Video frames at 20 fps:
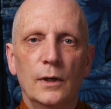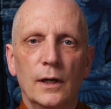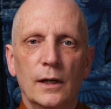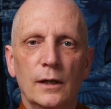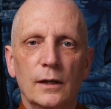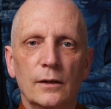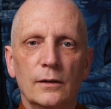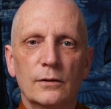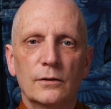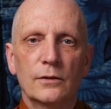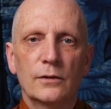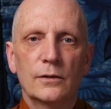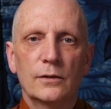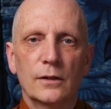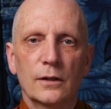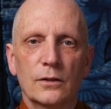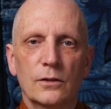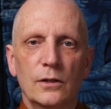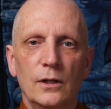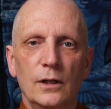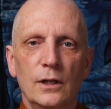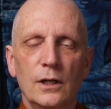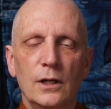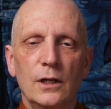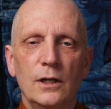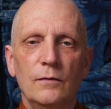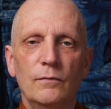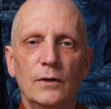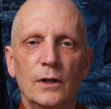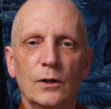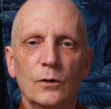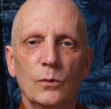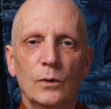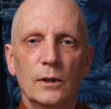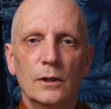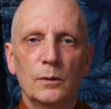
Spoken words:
at 6 in the evening while